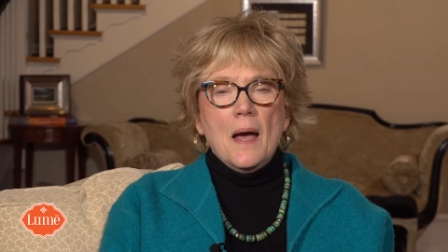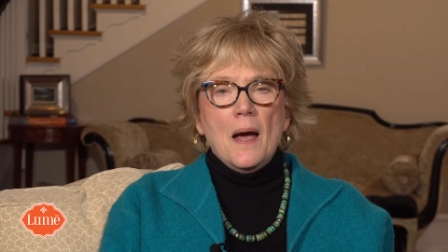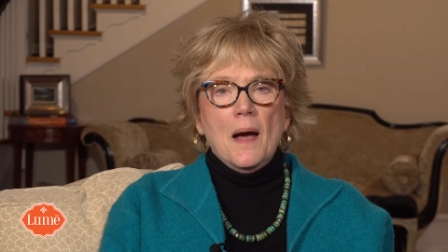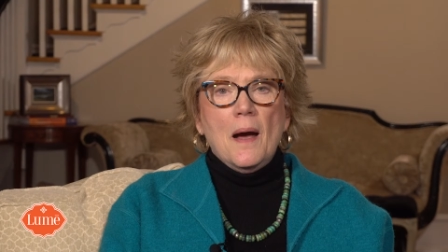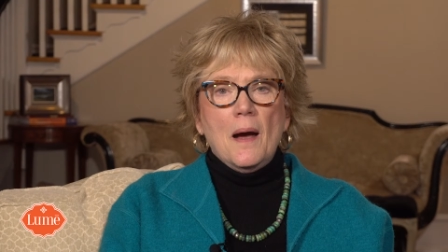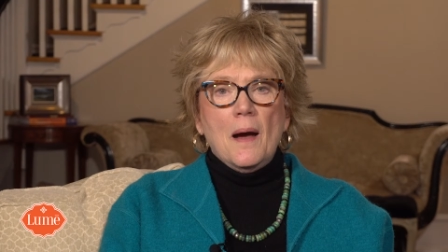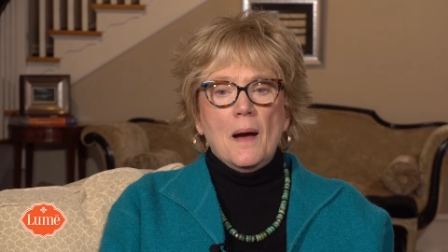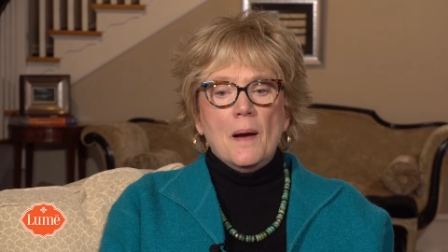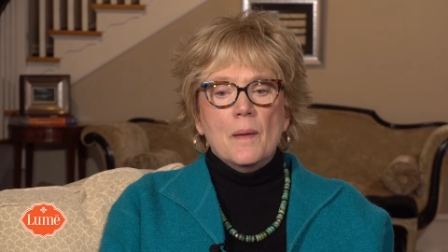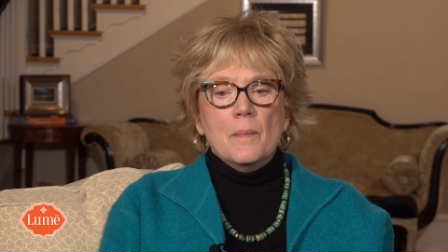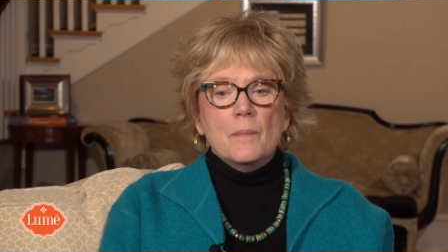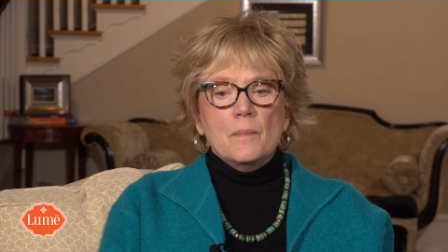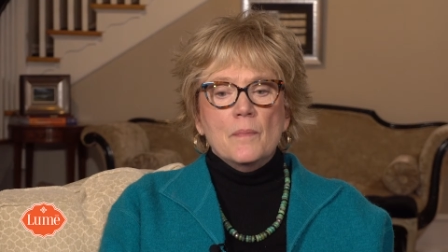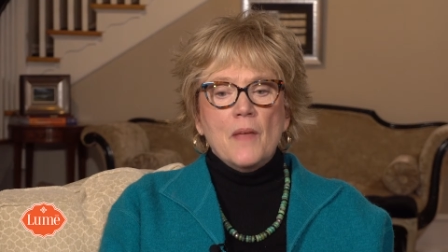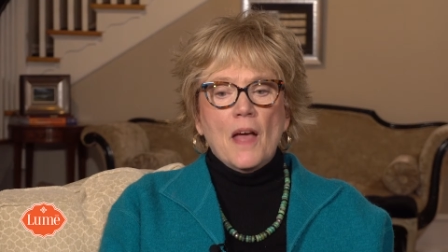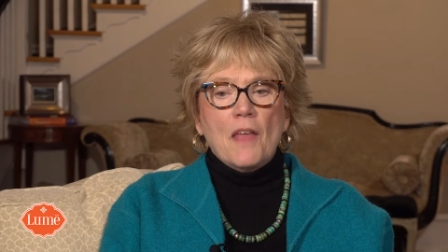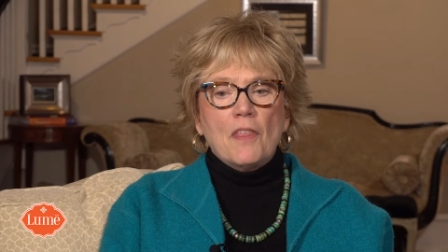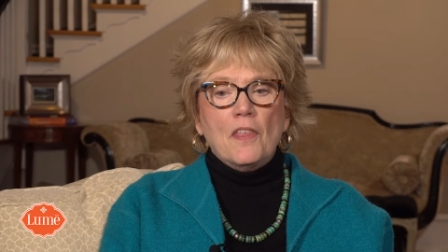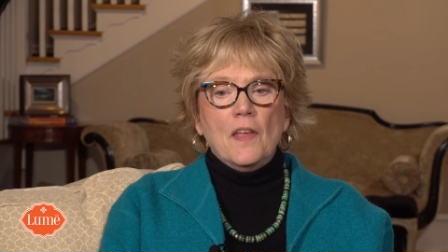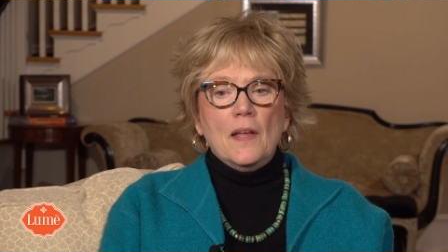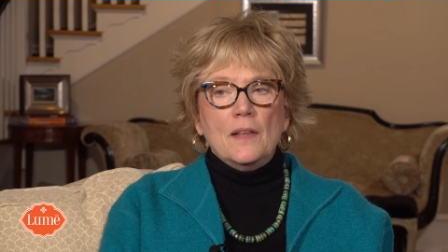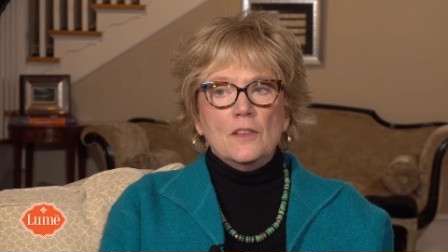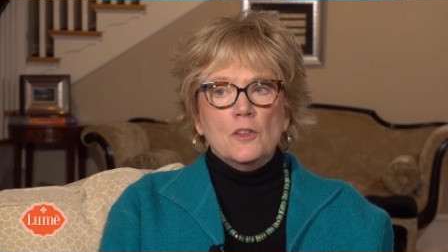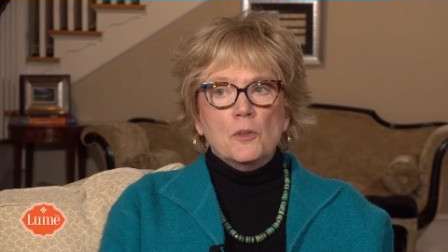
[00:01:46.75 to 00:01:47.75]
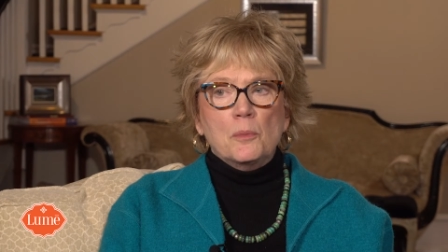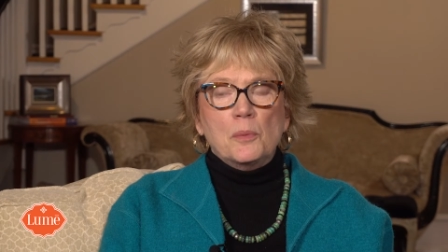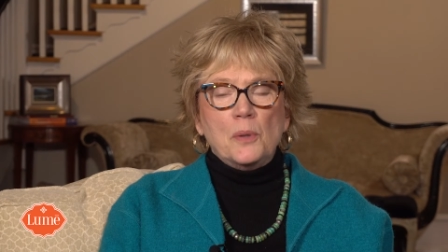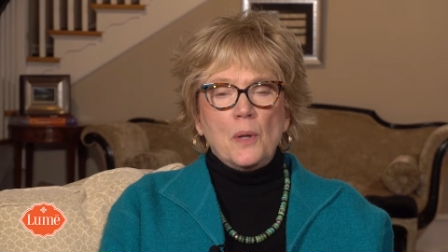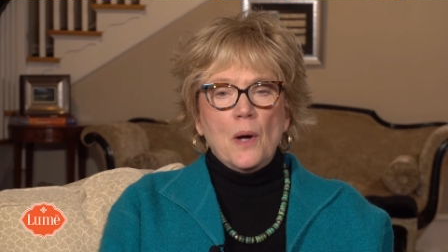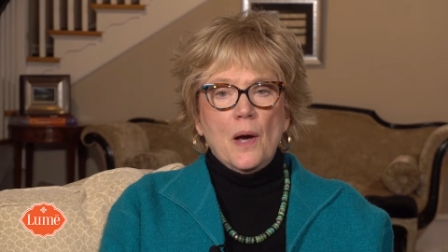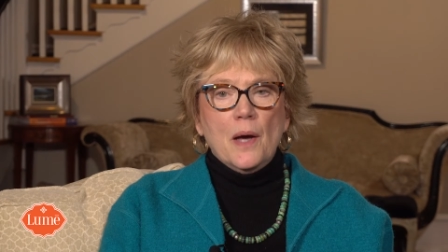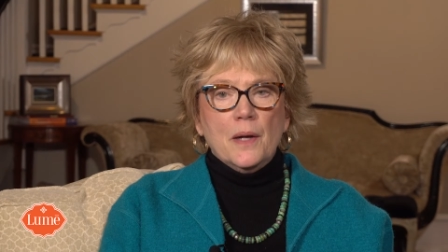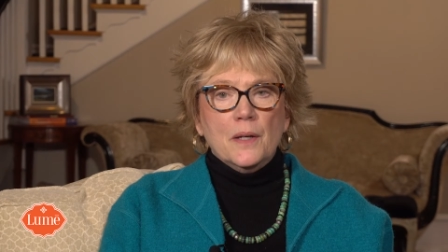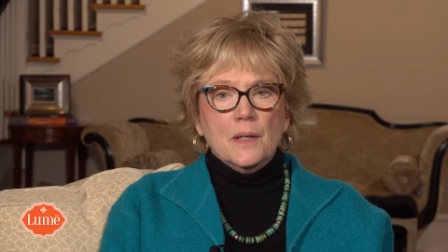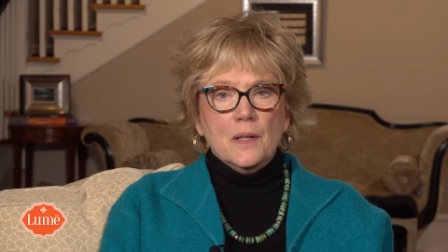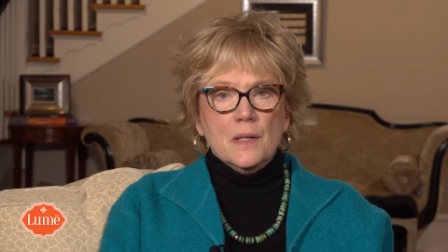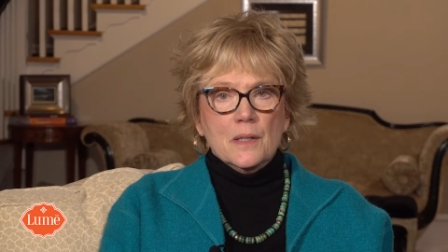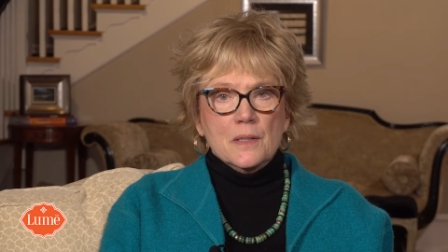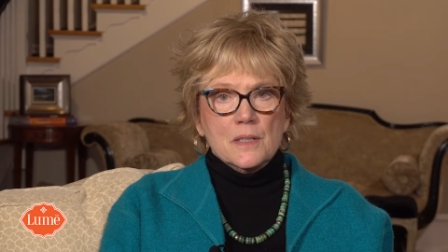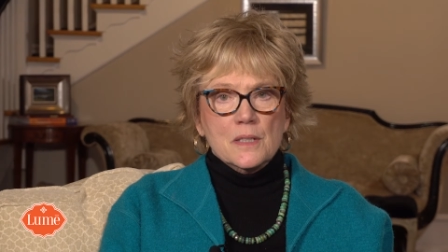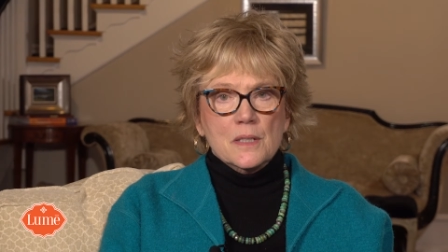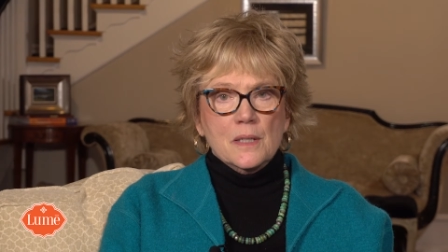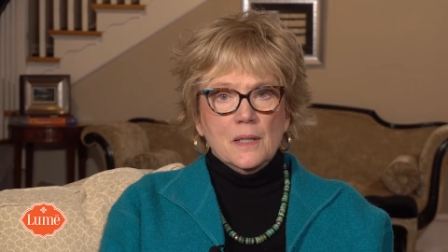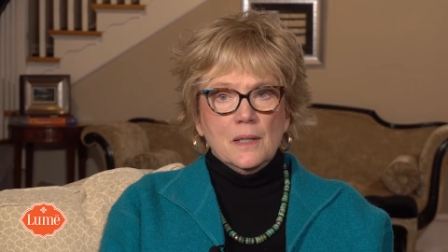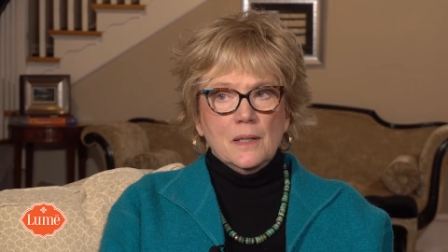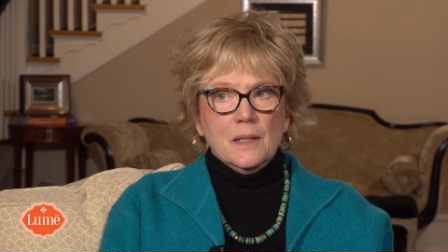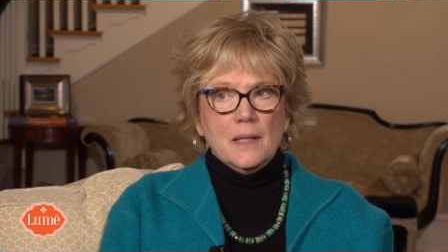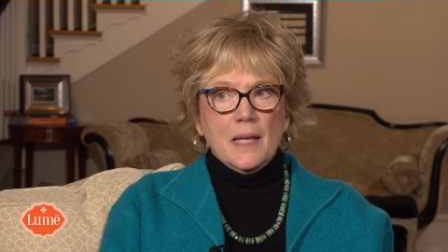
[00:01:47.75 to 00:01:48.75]
Um, I think the
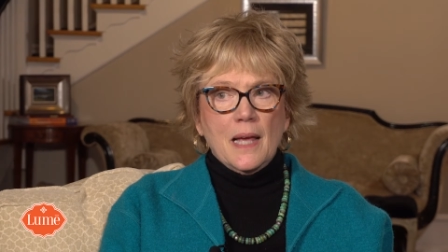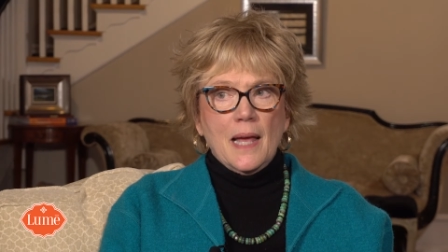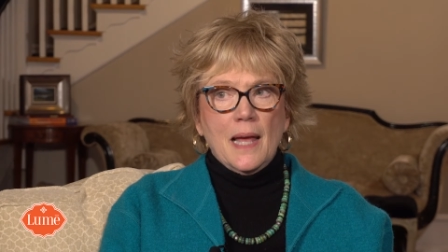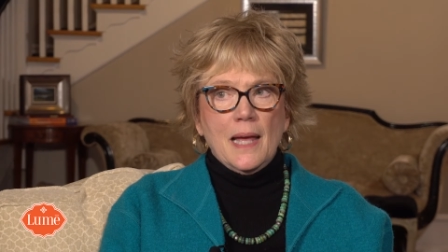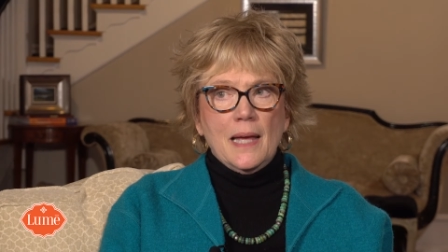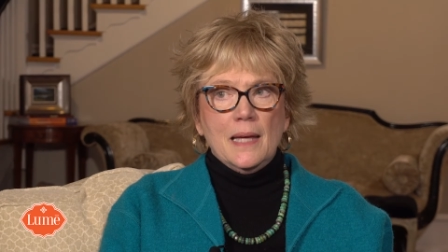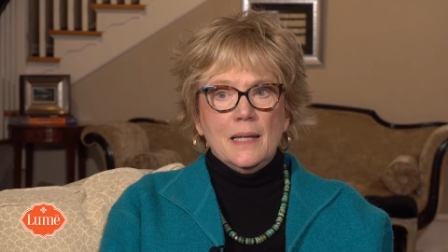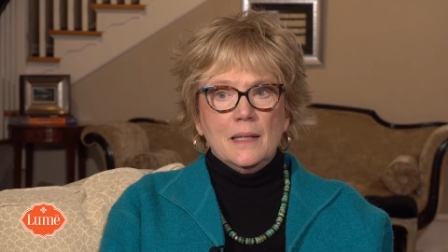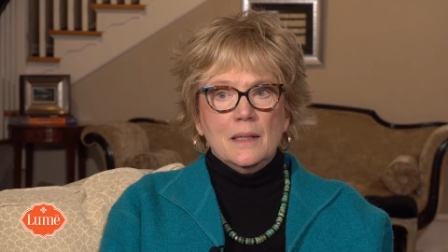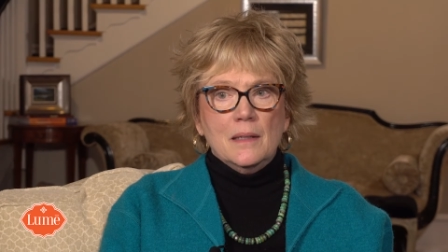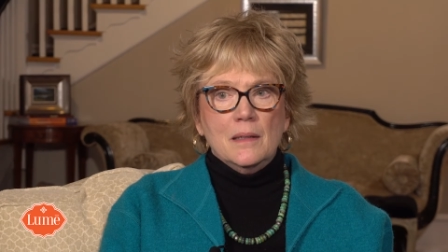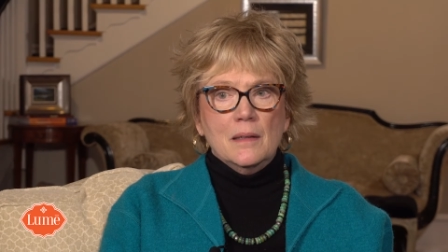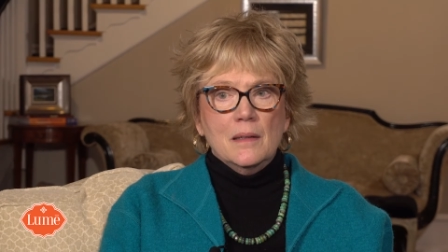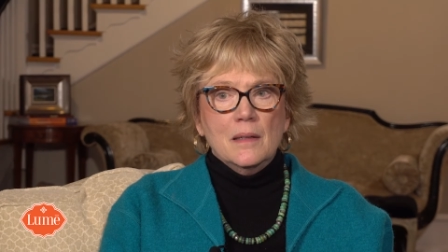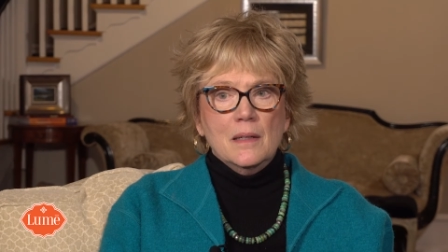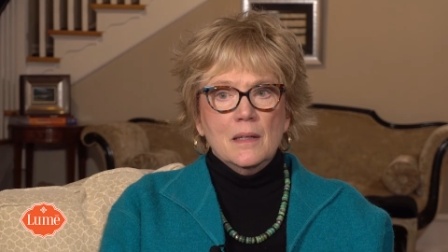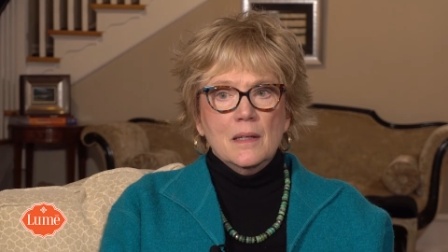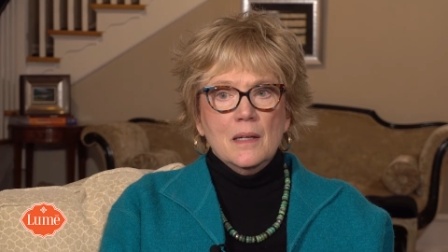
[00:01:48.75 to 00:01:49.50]
product can